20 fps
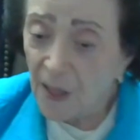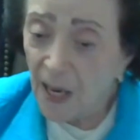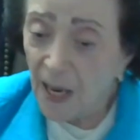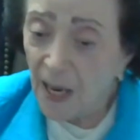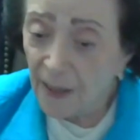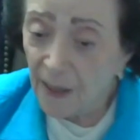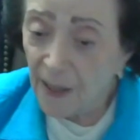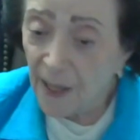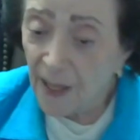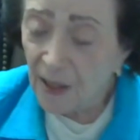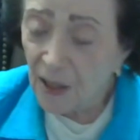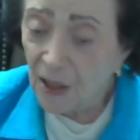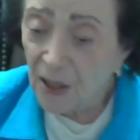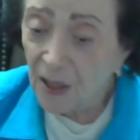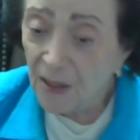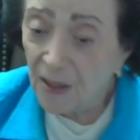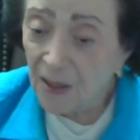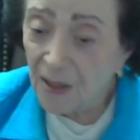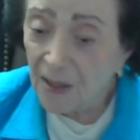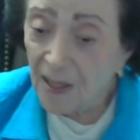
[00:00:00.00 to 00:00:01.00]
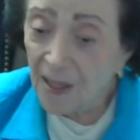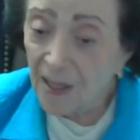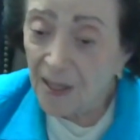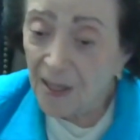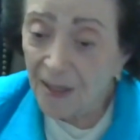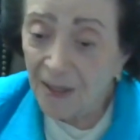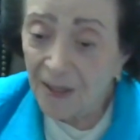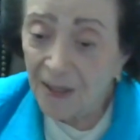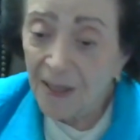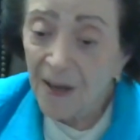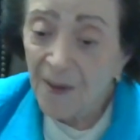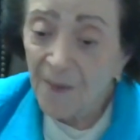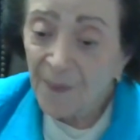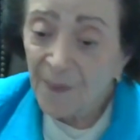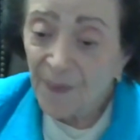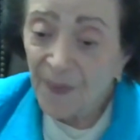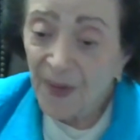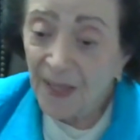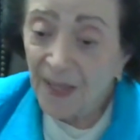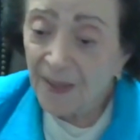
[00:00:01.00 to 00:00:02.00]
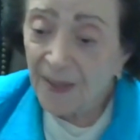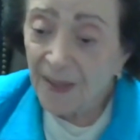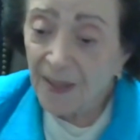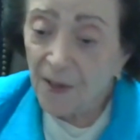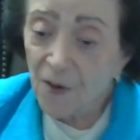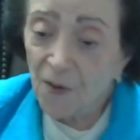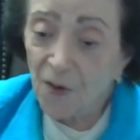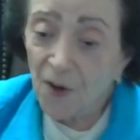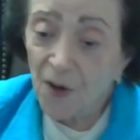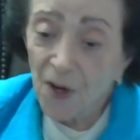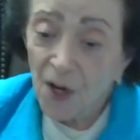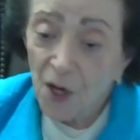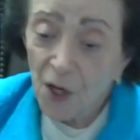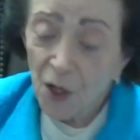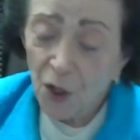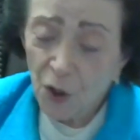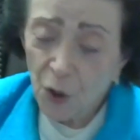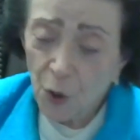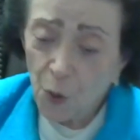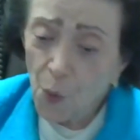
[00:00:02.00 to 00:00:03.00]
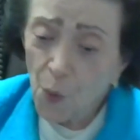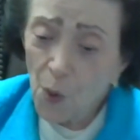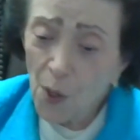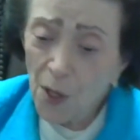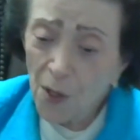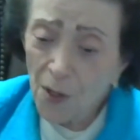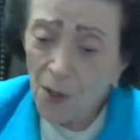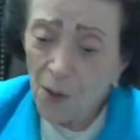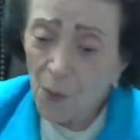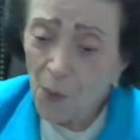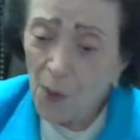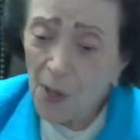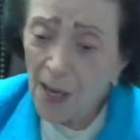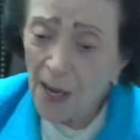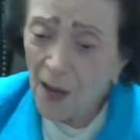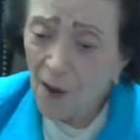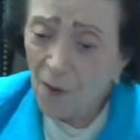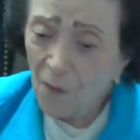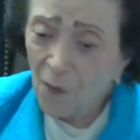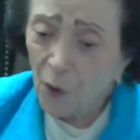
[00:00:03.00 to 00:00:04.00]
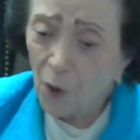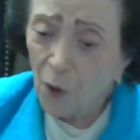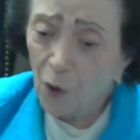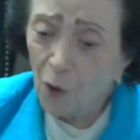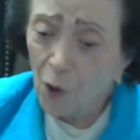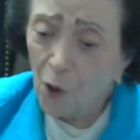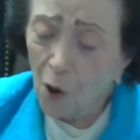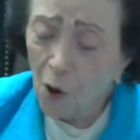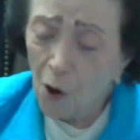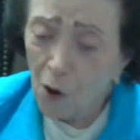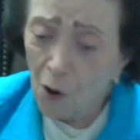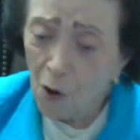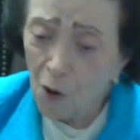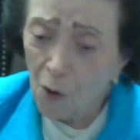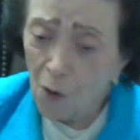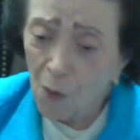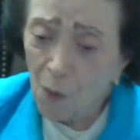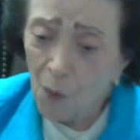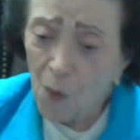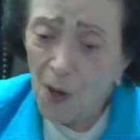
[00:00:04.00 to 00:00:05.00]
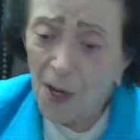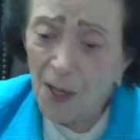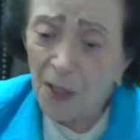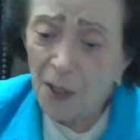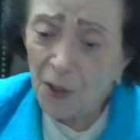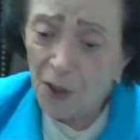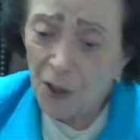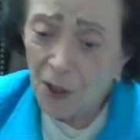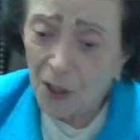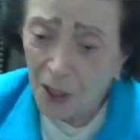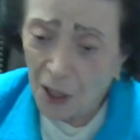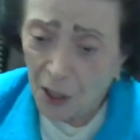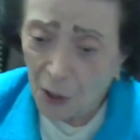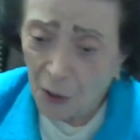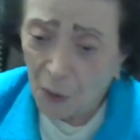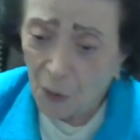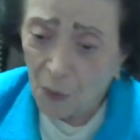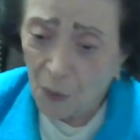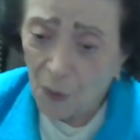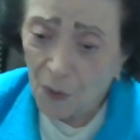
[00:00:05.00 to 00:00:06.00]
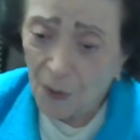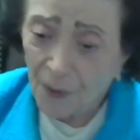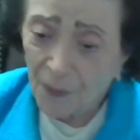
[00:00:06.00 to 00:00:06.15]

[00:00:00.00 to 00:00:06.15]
diagnostic studies, etc. So we have a long way to go.